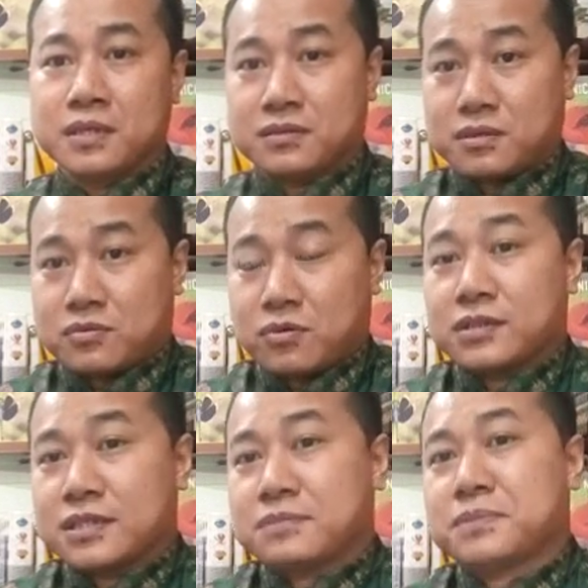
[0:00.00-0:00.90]
The role
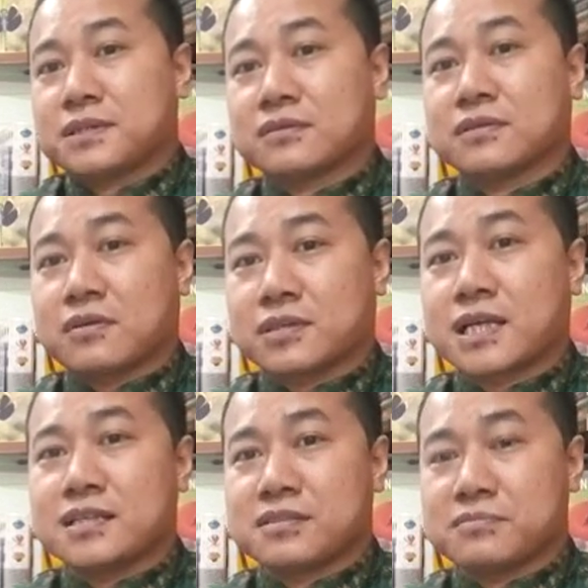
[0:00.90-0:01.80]
that particular
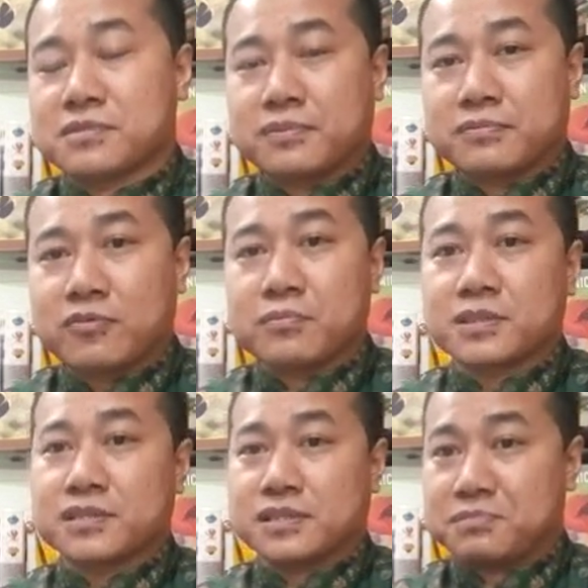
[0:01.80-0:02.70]
organisms performing
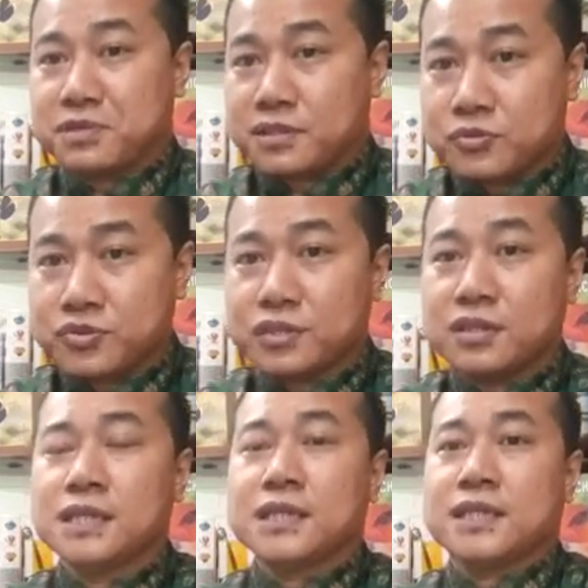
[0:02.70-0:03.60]
is a producer,
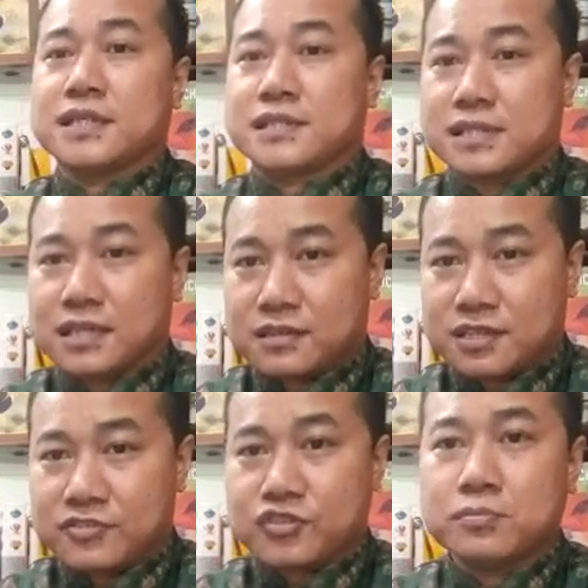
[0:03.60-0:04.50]
is a
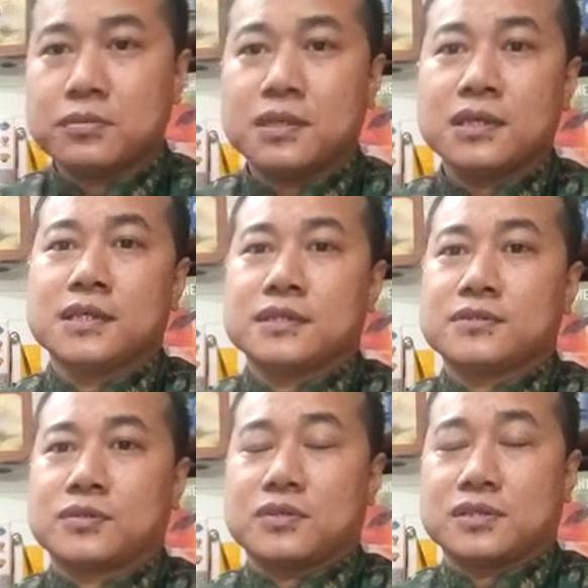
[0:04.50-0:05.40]
consumer,
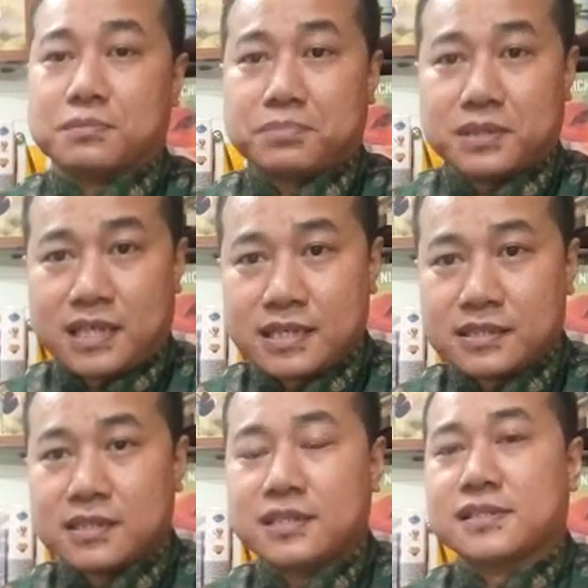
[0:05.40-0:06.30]
so is a
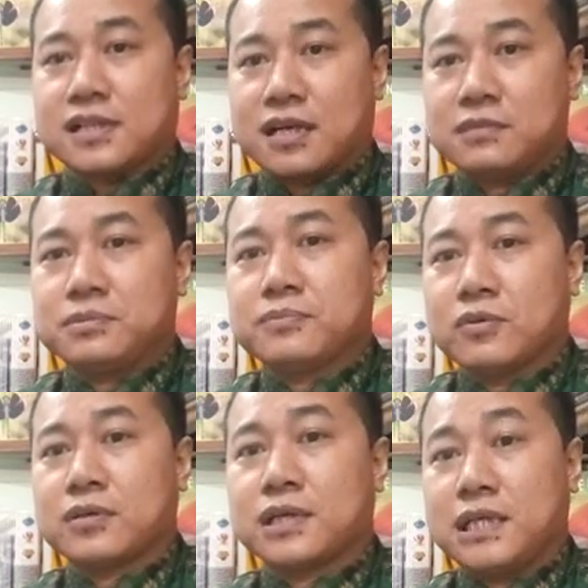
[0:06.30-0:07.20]
predator, is a
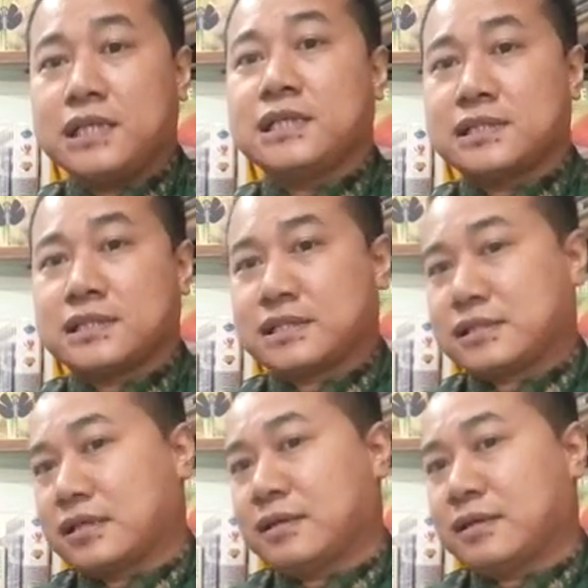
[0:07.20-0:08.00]
herbivore, is